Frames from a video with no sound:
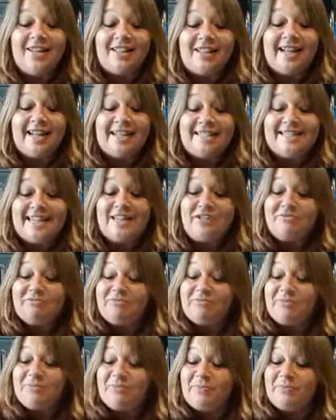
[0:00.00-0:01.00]
like I said,
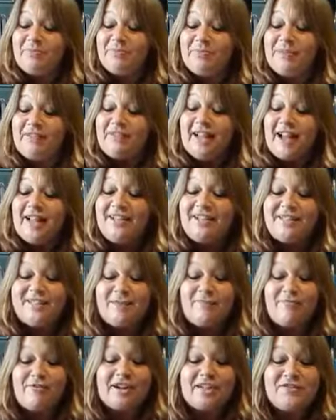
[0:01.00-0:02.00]
we've got
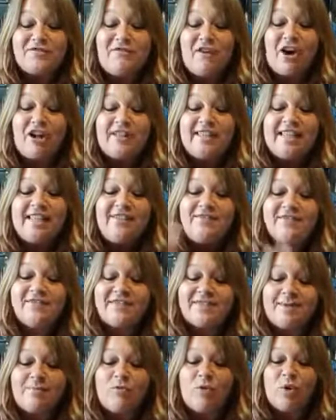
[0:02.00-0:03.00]
some fresh fall leaves,
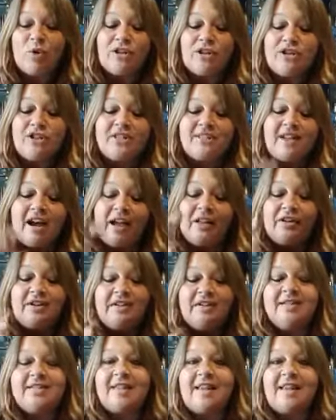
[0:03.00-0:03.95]
some gorgeous colors,